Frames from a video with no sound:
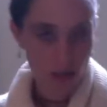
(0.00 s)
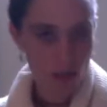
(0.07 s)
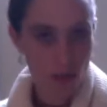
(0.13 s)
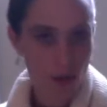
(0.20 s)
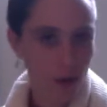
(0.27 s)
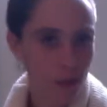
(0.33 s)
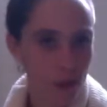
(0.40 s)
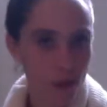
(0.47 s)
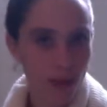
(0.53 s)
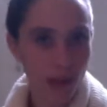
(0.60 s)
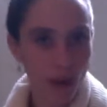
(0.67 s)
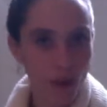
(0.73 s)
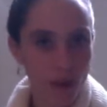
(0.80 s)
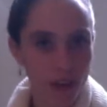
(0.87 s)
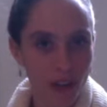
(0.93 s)
we don't want to be
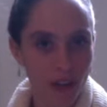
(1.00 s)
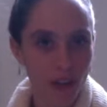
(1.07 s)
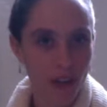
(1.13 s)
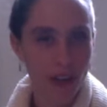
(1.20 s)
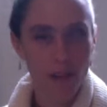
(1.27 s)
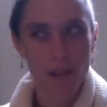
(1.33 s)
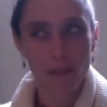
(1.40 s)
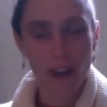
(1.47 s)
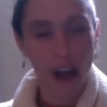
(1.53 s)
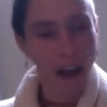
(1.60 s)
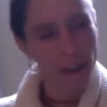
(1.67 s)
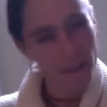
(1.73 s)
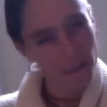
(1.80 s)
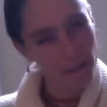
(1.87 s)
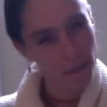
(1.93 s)
going down to the 5,